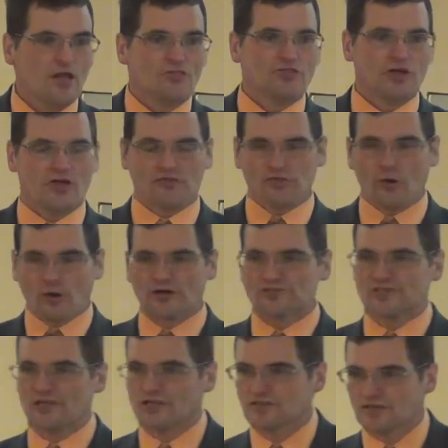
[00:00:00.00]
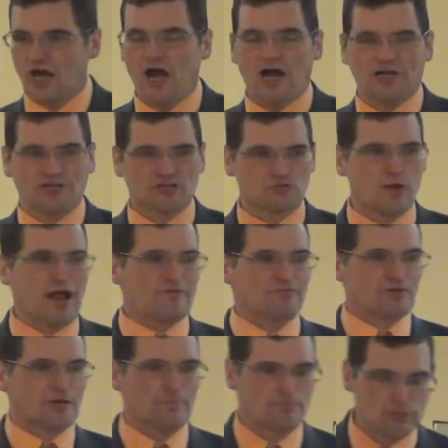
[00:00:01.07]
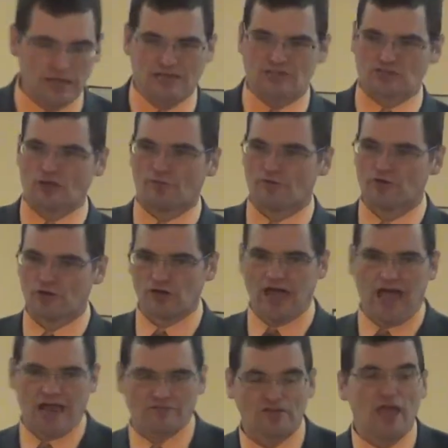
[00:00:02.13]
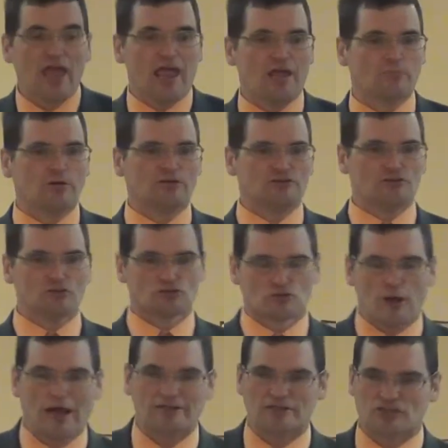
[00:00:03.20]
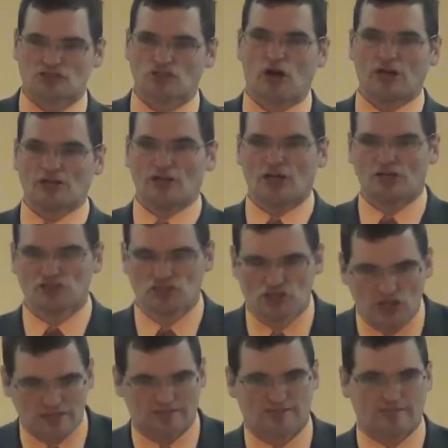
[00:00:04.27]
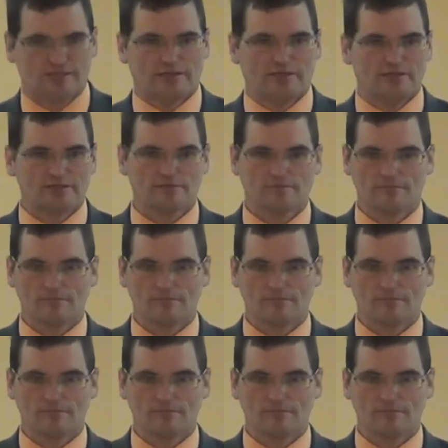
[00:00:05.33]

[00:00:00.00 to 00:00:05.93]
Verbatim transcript: The authority of God is rightfully placed over your life. And when you try to start adjusting it,